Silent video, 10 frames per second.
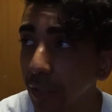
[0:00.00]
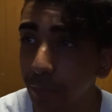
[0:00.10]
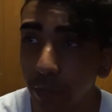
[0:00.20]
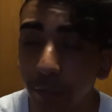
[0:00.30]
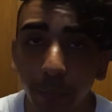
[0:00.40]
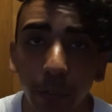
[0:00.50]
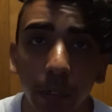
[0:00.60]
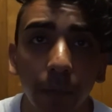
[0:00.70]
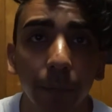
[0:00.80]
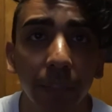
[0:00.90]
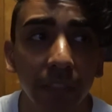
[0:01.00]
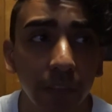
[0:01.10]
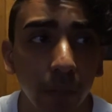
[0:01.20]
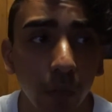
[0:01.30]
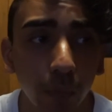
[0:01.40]
I'm sorry for missing
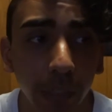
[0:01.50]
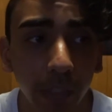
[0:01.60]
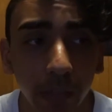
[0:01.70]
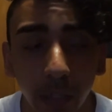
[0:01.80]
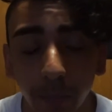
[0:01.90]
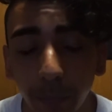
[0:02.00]
the whole week. Now